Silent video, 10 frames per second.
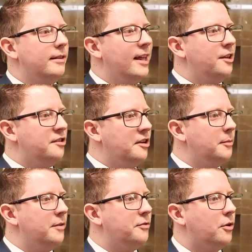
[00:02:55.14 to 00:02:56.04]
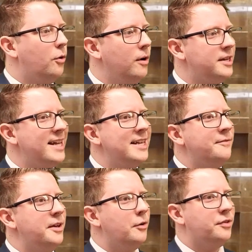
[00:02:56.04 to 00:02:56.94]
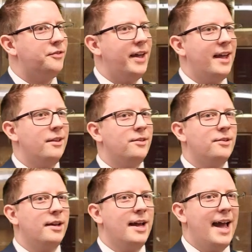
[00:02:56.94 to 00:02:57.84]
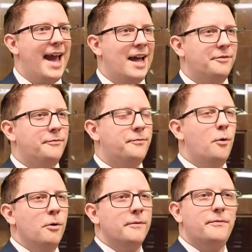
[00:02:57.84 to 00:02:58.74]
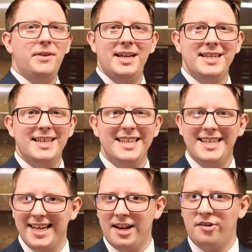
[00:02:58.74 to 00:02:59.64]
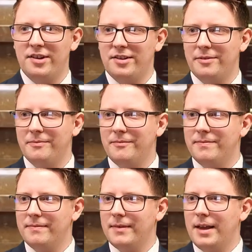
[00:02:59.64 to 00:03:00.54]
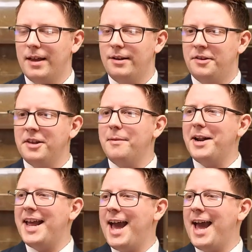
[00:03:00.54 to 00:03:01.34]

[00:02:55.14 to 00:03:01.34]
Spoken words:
ladies and gentlemen of the court, Danny DeVito stands at 4 feet 10 inches. Does anybody